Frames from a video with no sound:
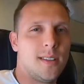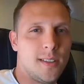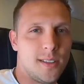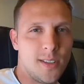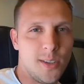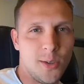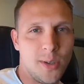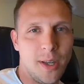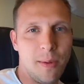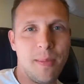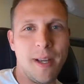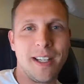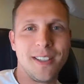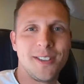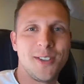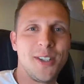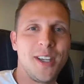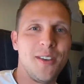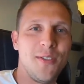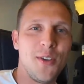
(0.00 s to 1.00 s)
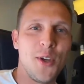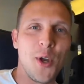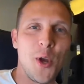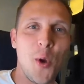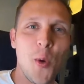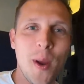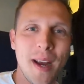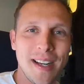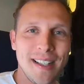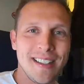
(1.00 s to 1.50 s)
So let me also give you a
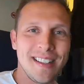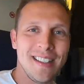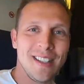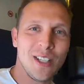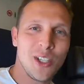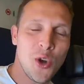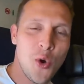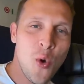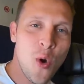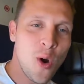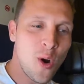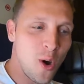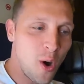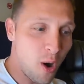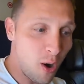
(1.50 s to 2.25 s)
quick little tour